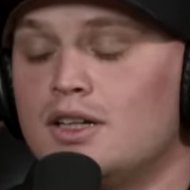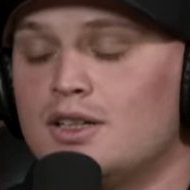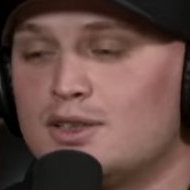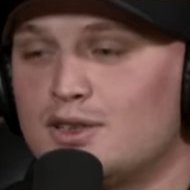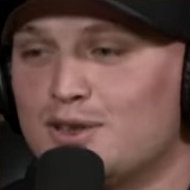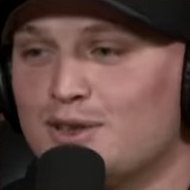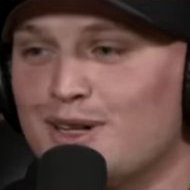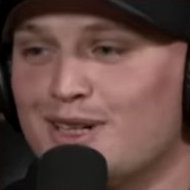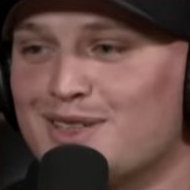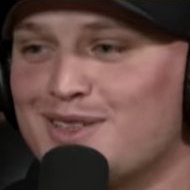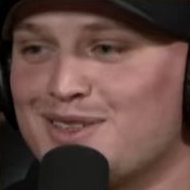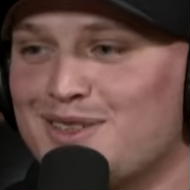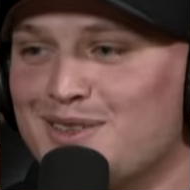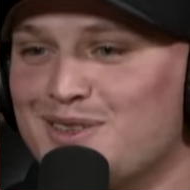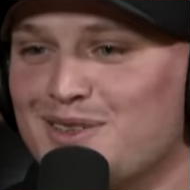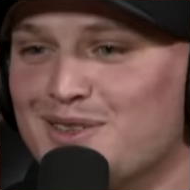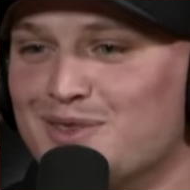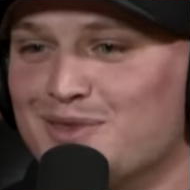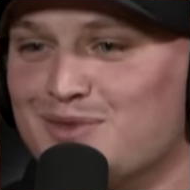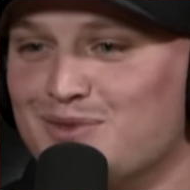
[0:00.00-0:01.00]
So that's
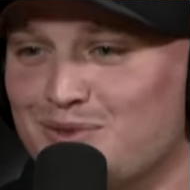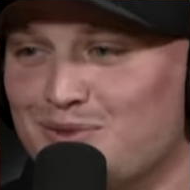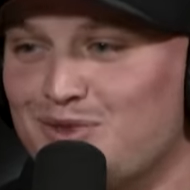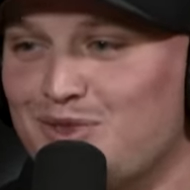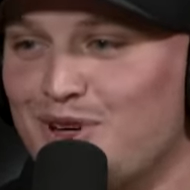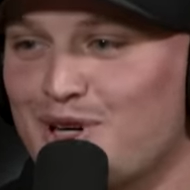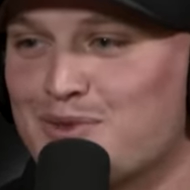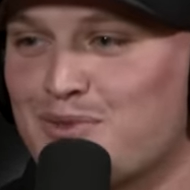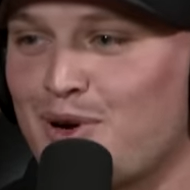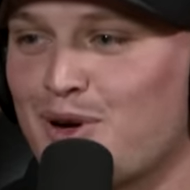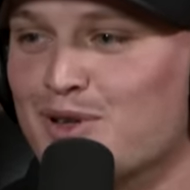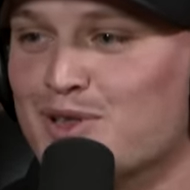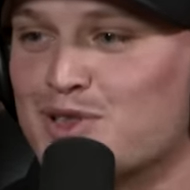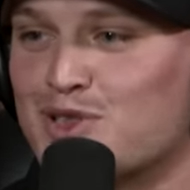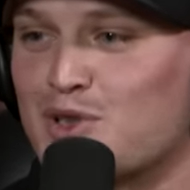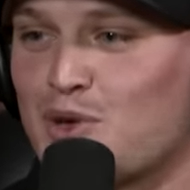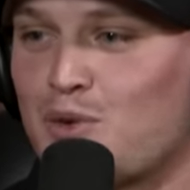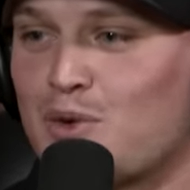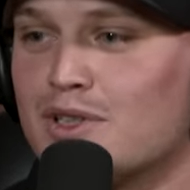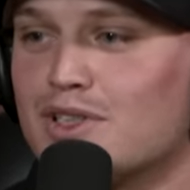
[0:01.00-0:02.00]
the funny part of the
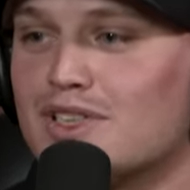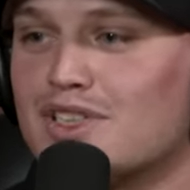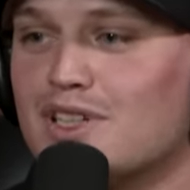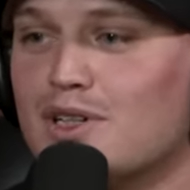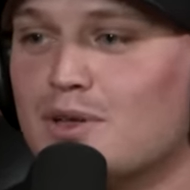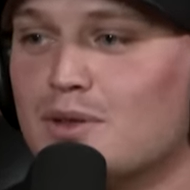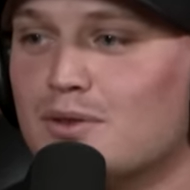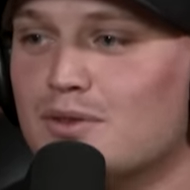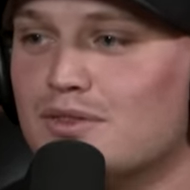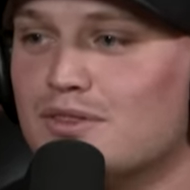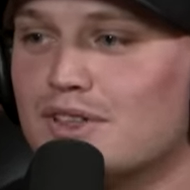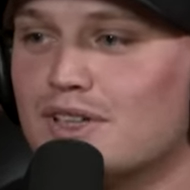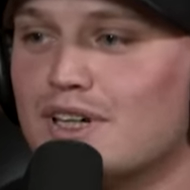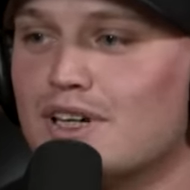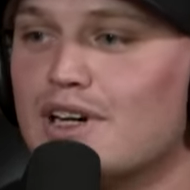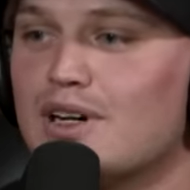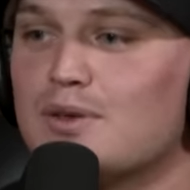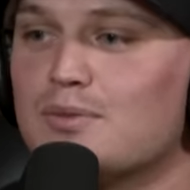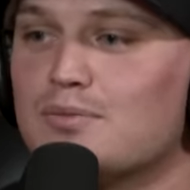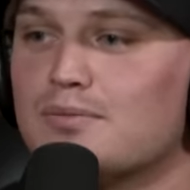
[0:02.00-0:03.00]
story. So,
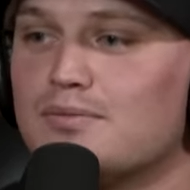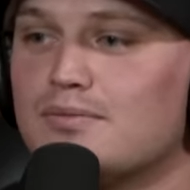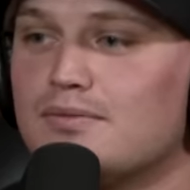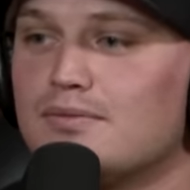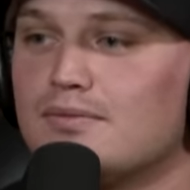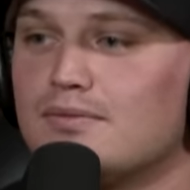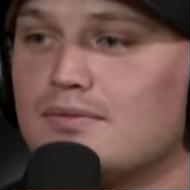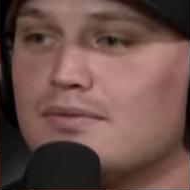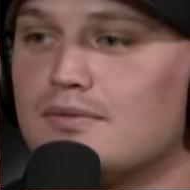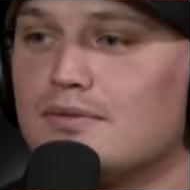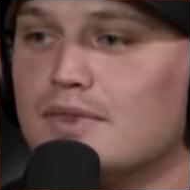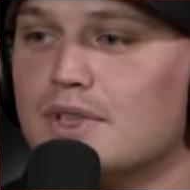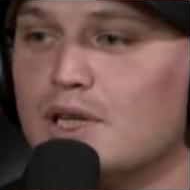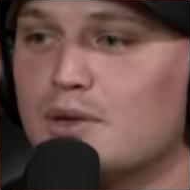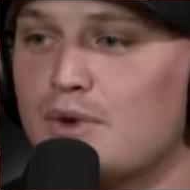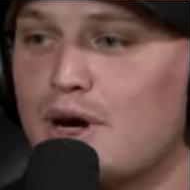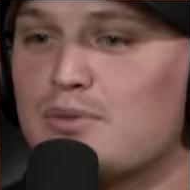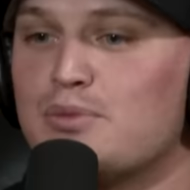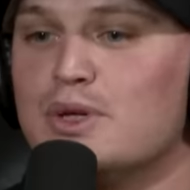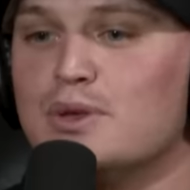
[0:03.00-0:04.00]
you
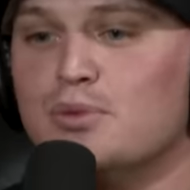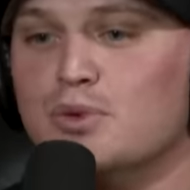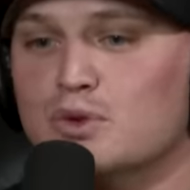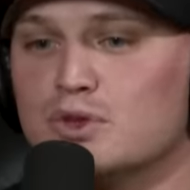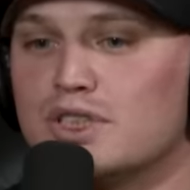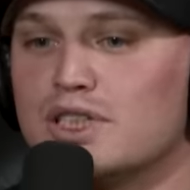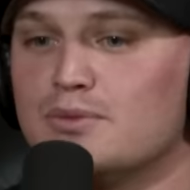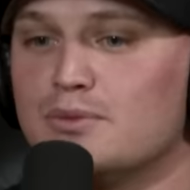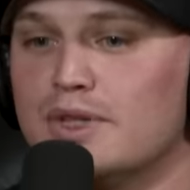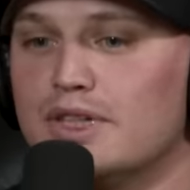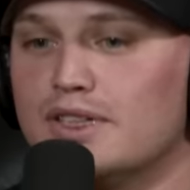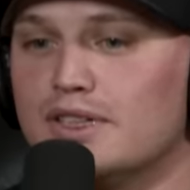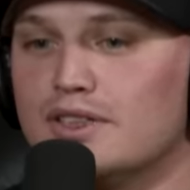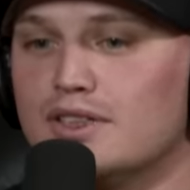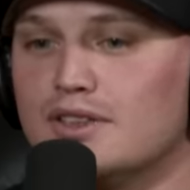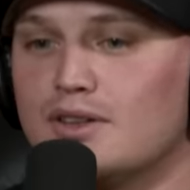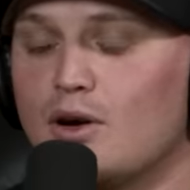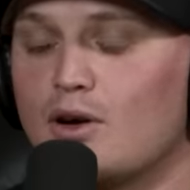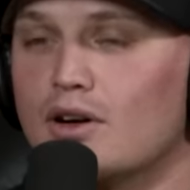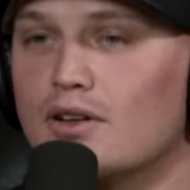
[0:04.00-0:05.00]
know, my people send me
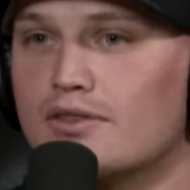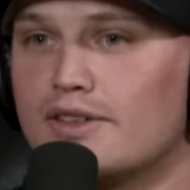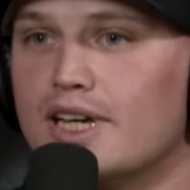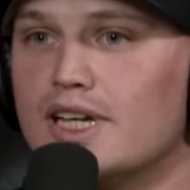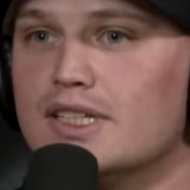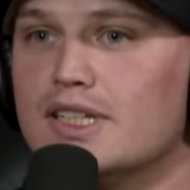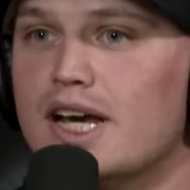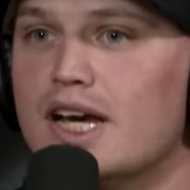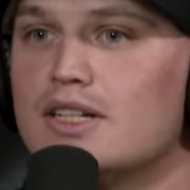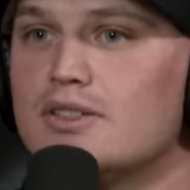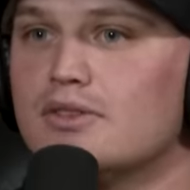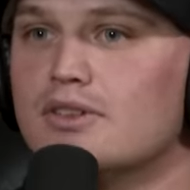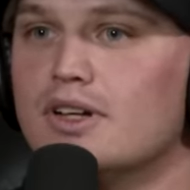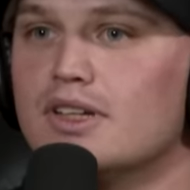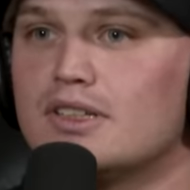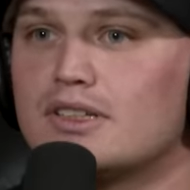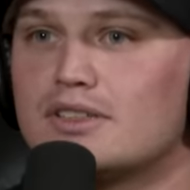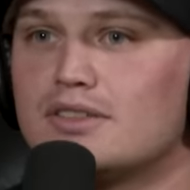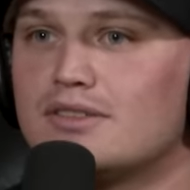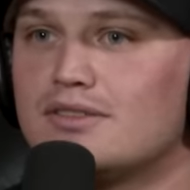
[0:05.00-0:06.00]
RFK's
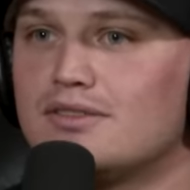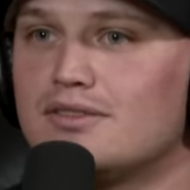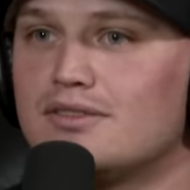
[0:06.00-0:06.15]
address.